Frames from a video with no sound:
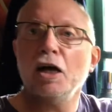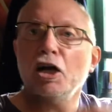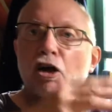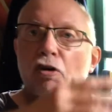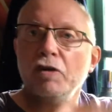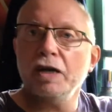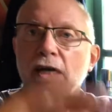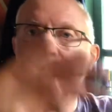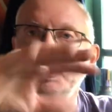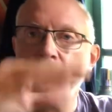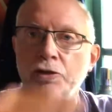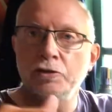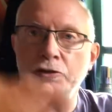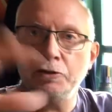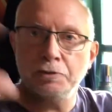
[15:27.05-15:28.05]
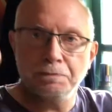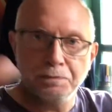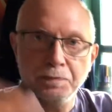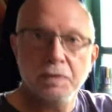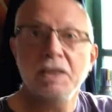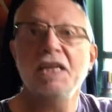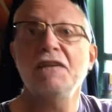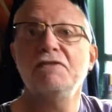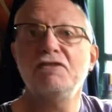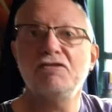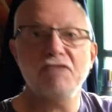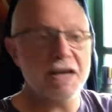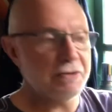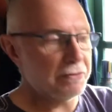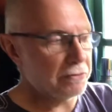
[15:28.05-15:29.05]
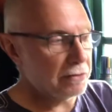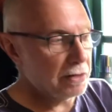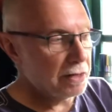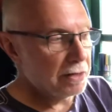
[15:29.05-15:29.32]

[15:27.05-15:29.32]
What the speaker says: corrugations give strength.